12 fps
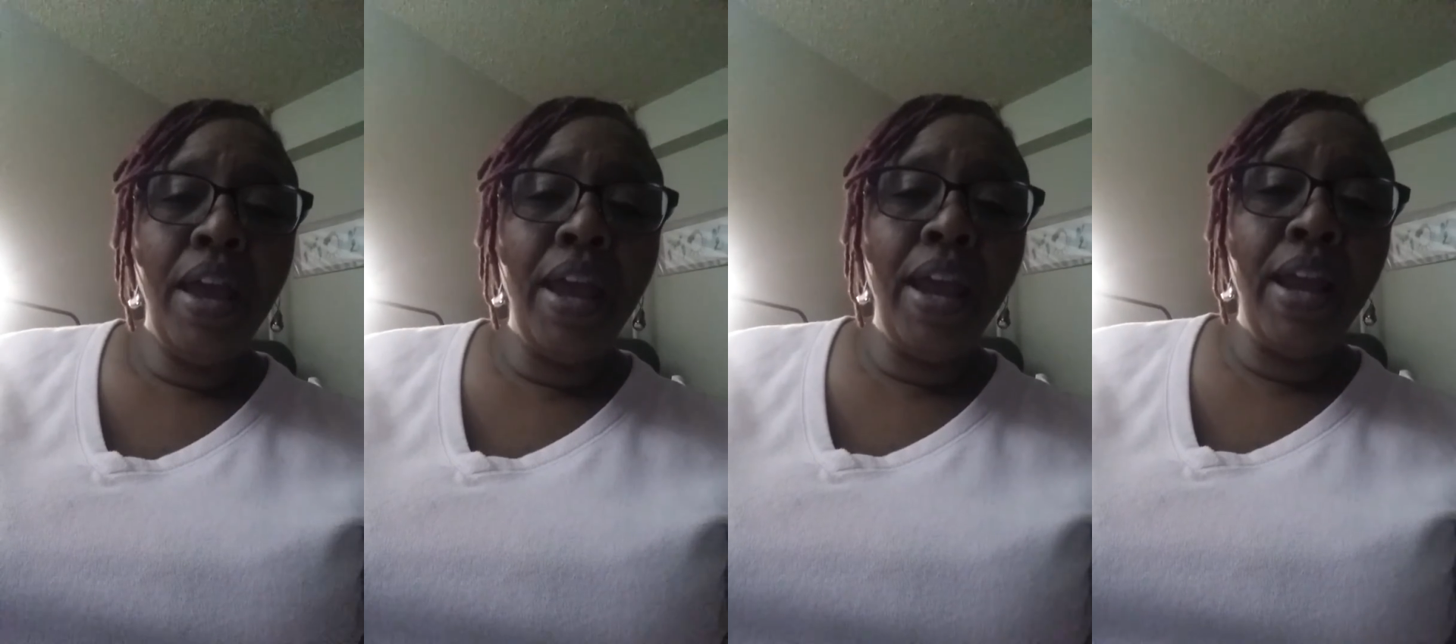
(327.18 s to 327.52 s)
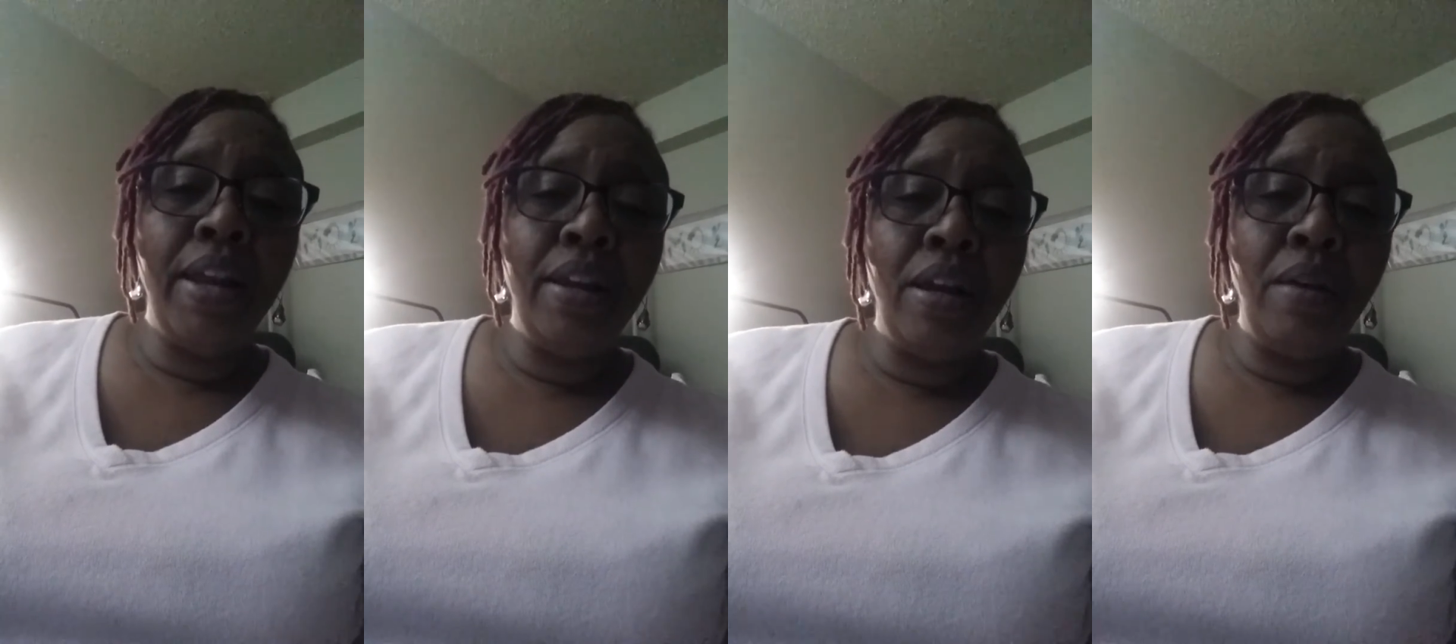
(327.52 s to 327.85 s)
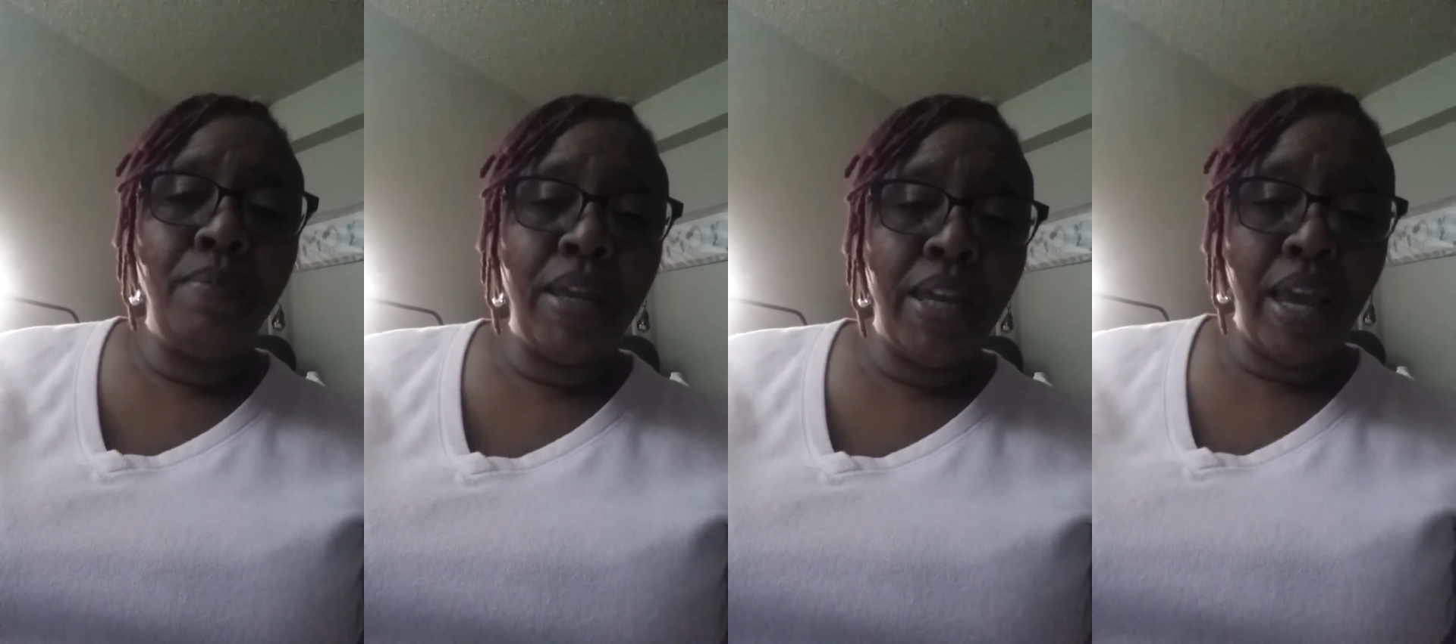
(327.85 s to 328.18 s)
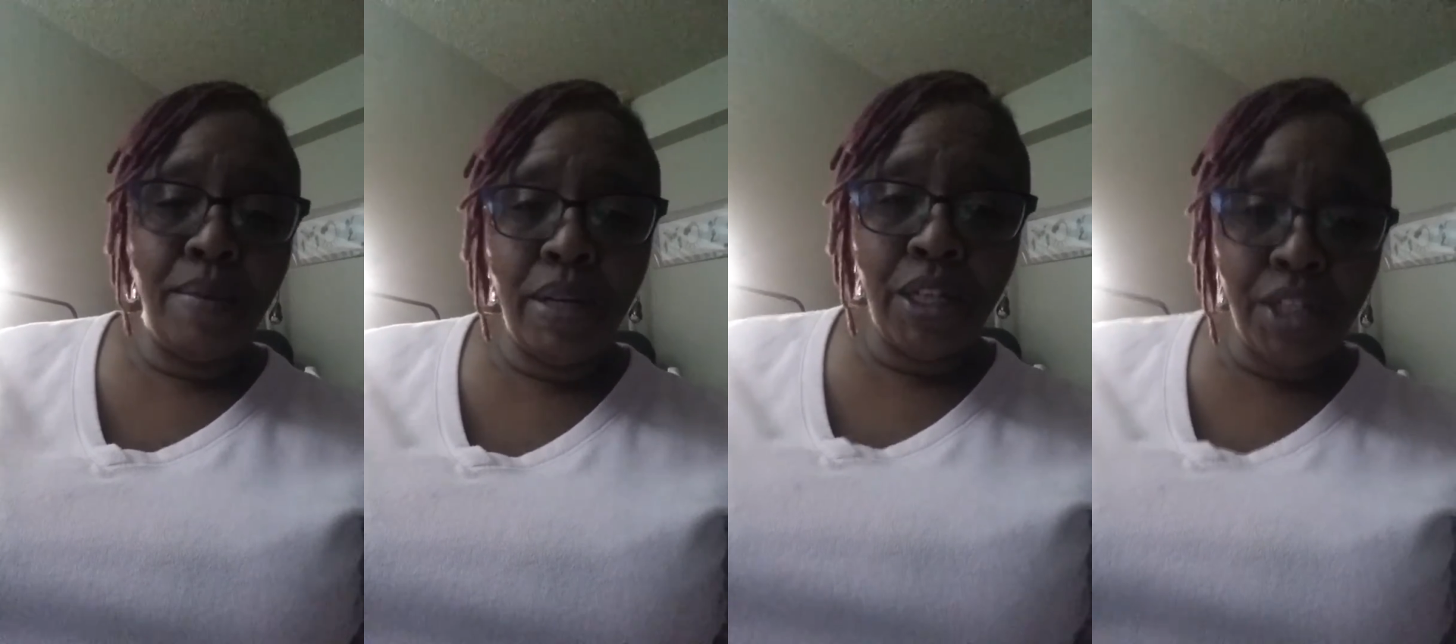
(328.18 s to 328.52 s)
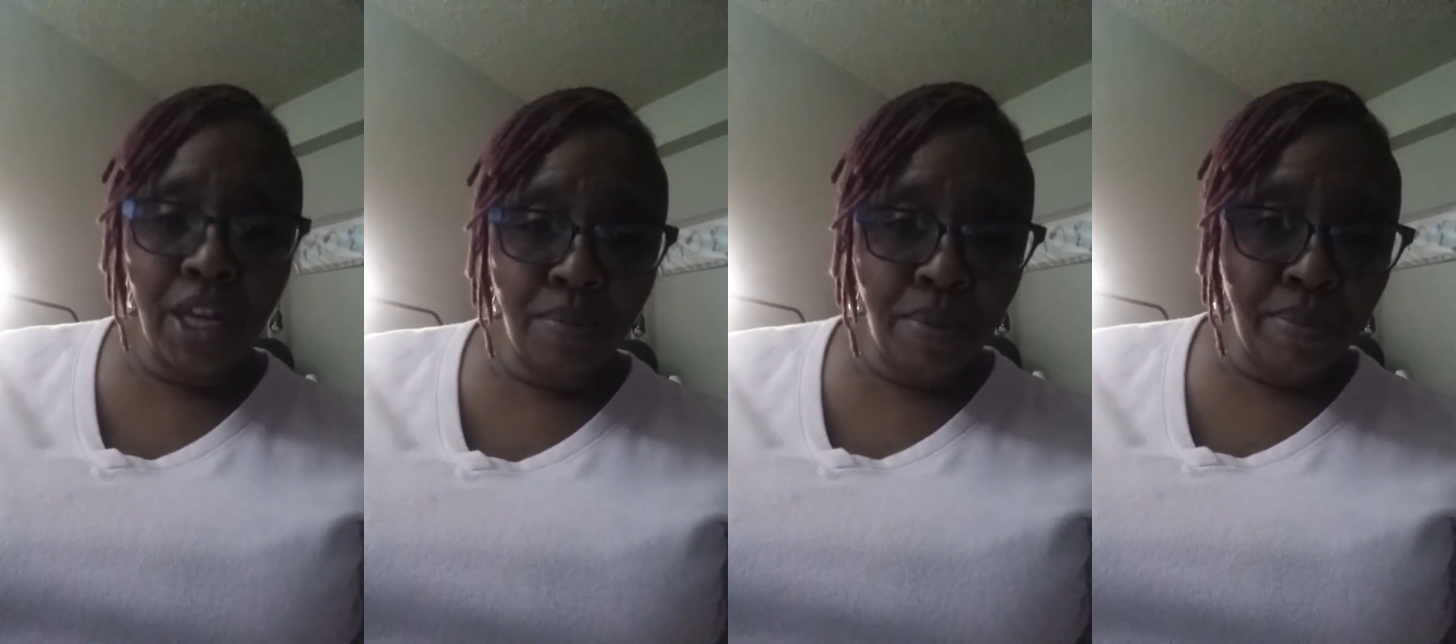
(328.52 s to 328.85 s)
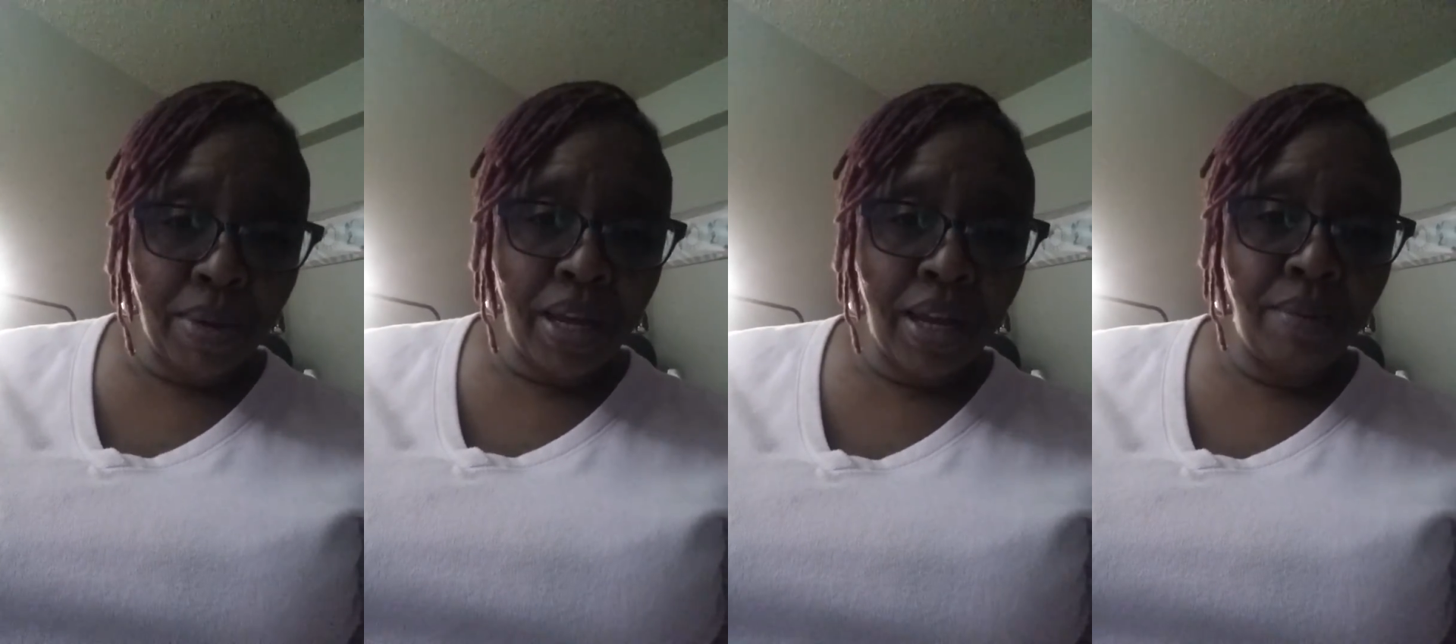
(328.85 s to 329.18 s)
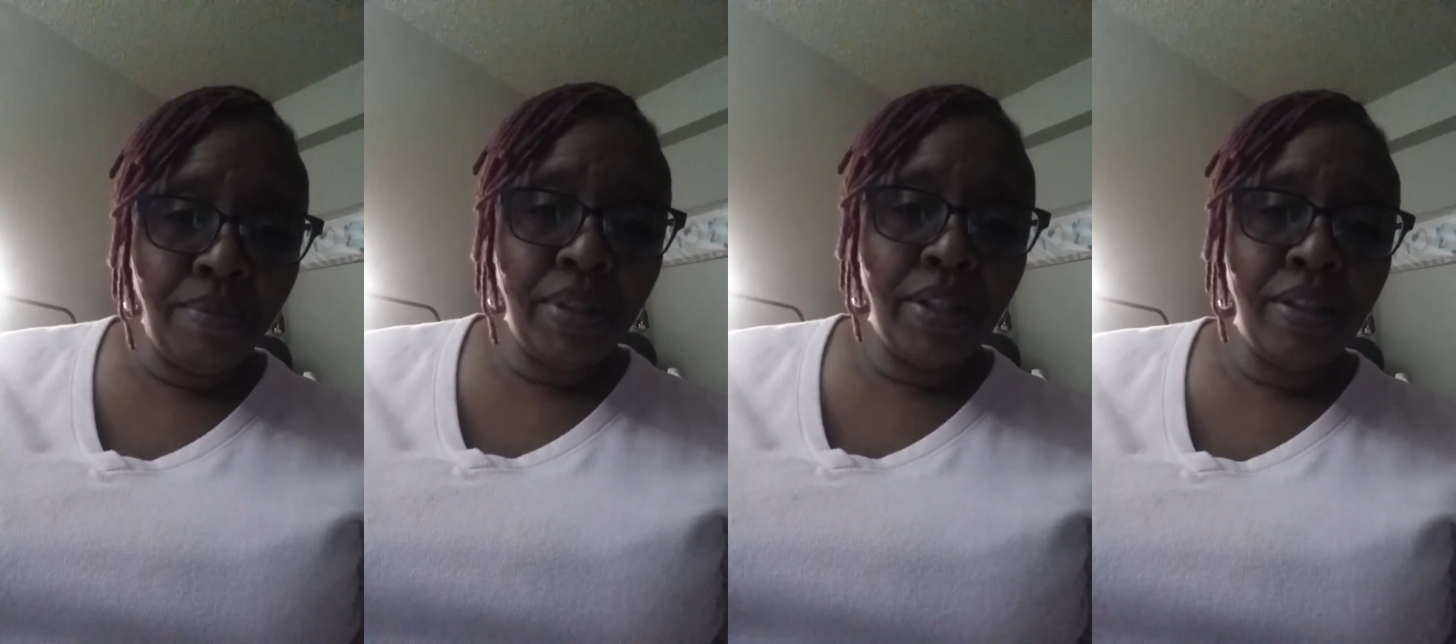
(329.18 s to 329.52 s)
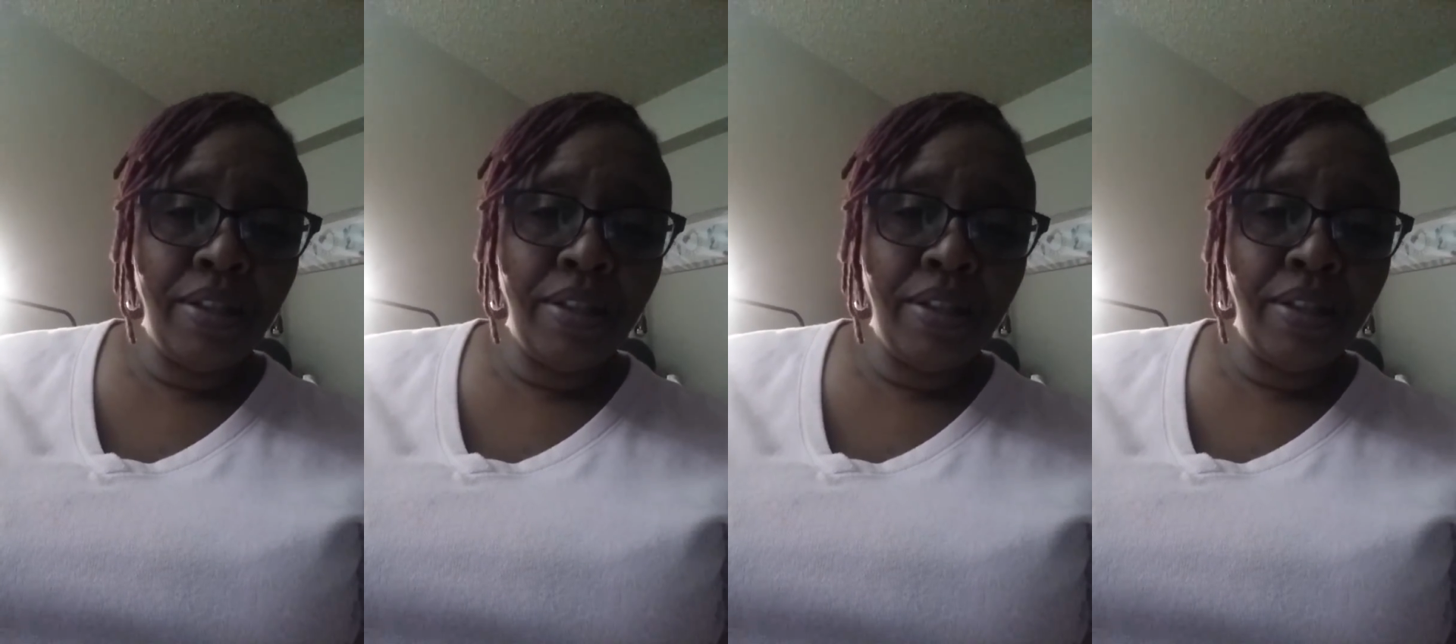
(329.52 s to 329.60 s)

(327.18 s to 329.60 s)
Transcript: and they came in and checked my mom.